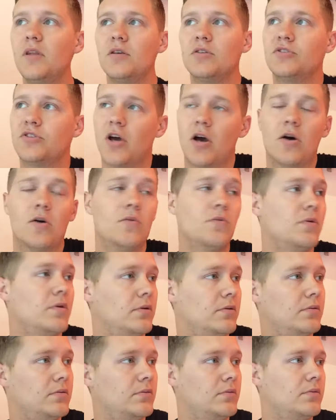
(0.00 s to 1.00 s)
so
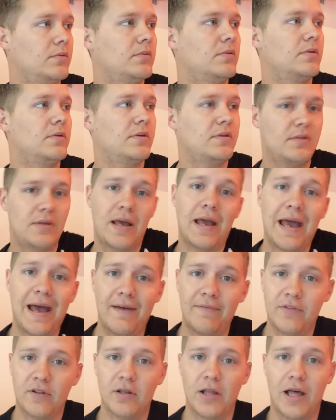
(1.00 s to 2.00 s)
have the